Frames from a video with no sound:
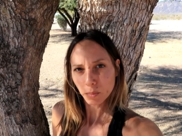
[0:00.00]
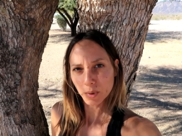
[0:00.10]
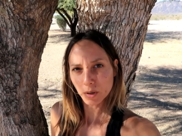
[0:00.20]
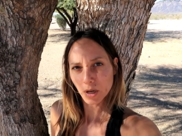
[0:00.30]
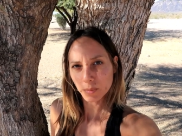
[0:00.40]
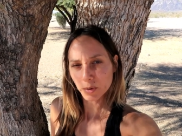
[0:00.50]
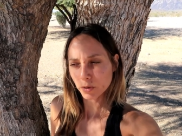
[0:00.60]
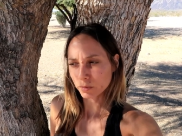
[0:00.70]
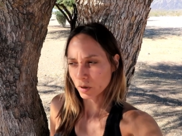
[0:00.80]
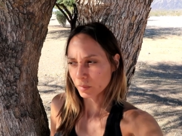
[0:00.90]
build up
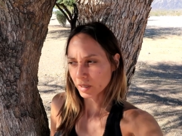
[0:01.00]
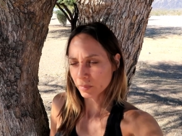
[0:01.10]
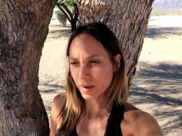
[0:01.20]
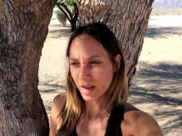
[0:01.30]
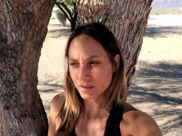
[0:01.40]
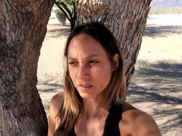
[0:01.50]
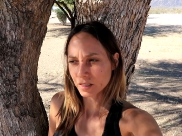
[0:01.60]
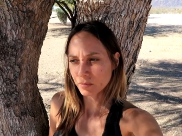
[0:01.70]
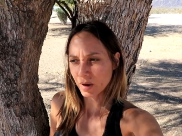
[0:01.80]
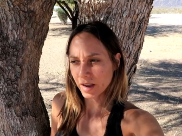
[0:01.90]
your aerobic
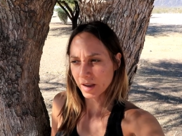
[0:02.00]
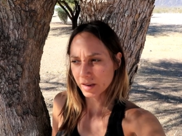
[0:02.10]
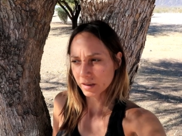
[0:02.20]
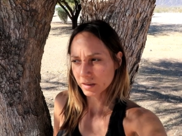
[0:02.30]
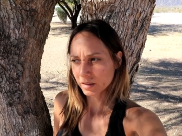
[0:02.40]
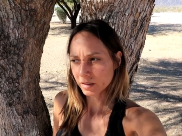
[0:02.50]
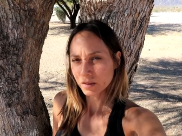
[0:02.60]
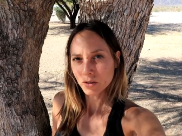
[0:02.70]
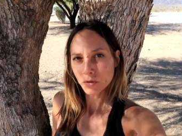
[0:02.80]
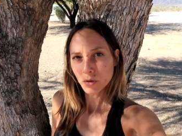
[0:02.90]
capacity by
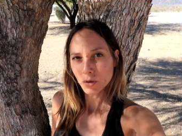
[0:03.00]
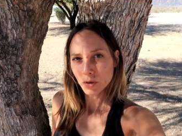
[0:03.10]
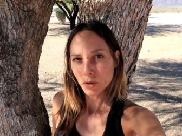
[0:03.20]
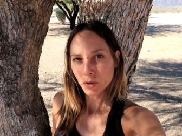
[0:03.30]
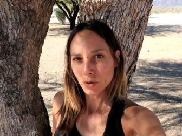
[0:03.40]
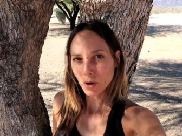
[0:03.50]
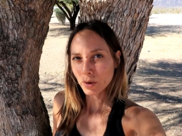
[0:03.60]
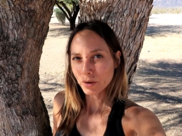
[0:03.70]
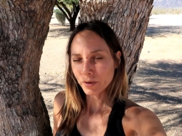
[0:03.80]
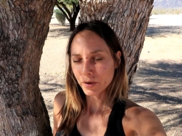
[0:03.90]

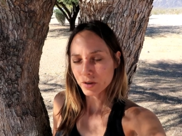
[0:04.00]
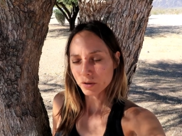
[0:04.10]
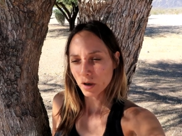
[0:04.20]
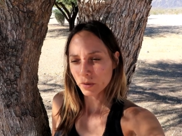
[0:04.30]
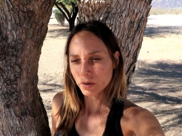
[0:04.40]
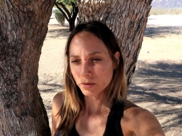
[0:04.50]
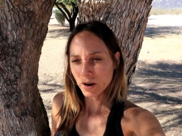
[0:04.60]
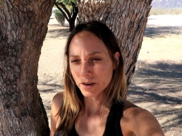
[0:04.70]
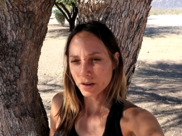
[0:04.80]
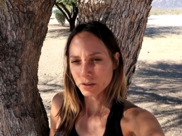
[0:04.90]
going very slow and
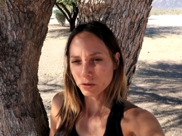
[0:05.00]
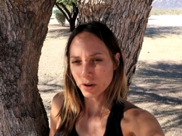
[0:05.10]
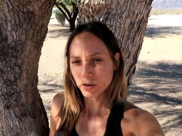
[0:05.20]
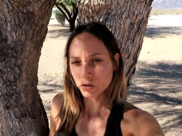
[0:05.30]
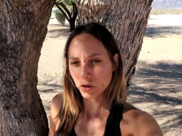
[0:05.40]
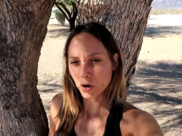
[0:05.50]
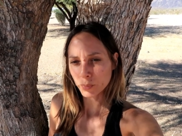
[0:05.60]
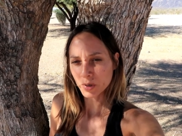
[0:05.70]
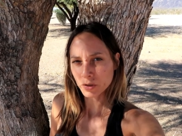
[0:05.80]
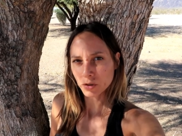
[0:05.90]
trying not to raise your
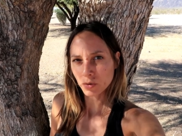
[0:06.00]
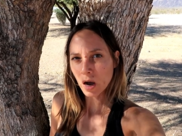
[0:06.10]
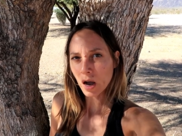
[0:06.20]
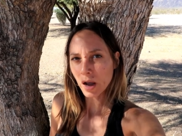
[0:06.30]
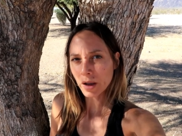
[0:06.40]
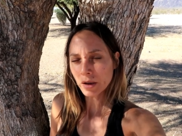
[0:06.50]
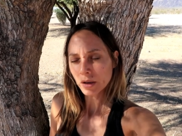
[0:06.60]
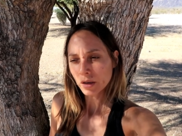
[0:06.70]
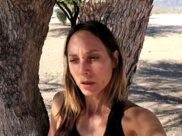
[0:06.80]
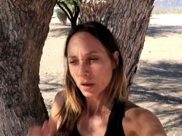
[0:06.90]
heartbeat too high.
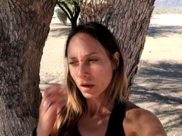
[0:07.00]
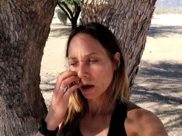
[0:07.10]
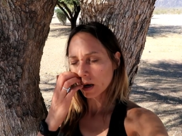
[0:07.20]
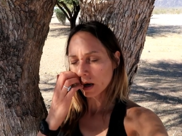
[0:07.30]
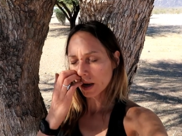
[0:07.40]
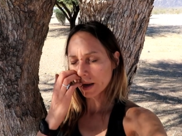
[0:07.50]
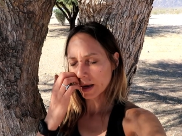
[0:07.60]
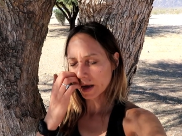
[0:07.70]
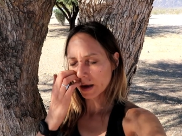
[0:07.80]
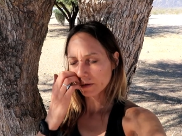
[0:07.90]
I
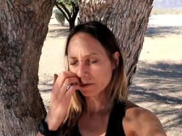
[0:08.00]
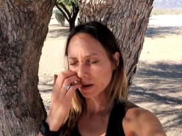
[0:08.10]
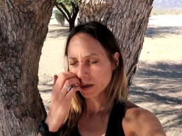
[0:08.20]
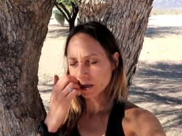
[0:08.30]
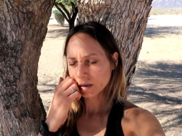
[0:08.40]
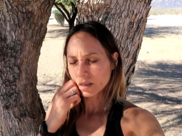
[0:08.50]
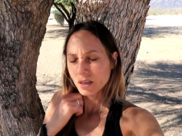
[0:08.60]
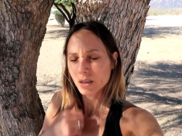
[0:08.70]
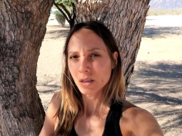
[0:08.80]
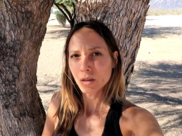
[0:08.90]
have
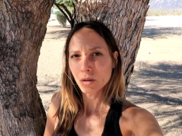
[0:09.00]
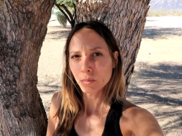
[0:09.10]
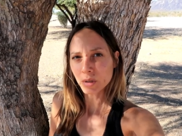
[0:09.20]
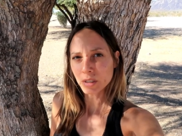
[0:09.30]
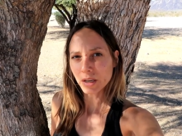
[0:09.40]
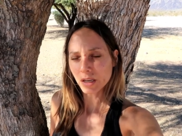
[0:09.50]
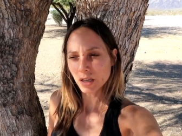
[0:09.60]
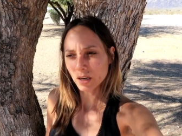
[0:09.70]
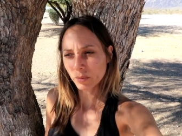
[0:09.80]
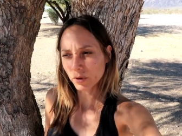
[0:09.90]
uh, been
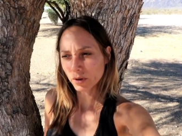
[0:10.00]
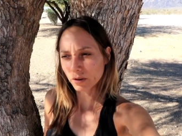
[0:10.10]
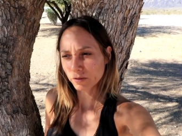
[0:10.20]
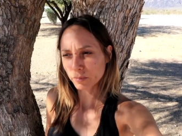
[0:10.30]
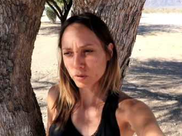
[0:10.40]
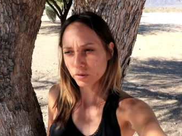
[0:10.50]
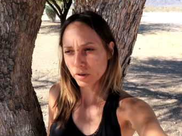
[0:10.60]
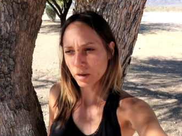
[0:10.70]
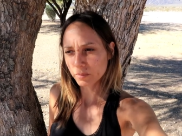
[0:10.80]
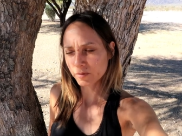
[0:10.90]
taking a number of
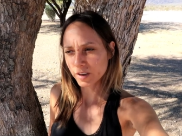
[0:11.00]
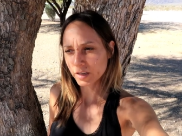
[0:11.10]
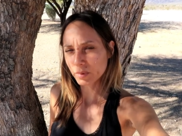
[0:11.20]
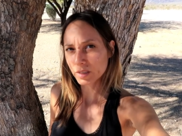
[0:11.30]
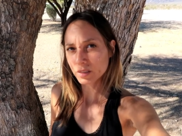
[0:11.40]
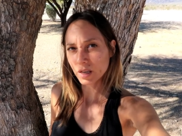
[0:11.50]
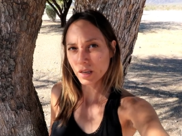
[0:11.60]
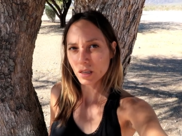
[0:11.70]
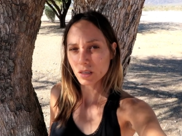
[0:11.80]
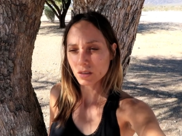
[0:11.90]
prescribed vitamins
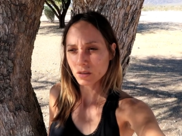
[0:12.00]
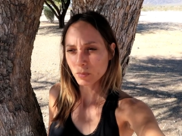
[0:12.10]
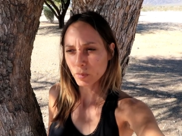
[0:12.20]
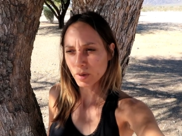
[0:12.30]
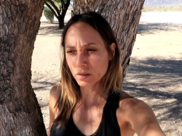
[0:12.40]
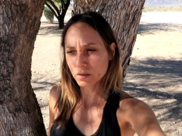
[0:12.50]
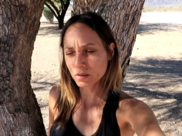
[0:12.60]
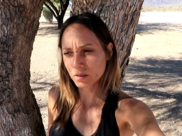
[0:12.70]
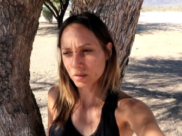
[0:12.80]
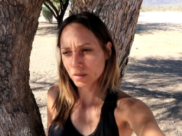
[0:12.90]
and
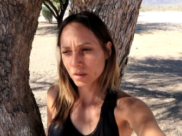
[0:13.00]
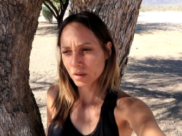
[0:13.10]
supplements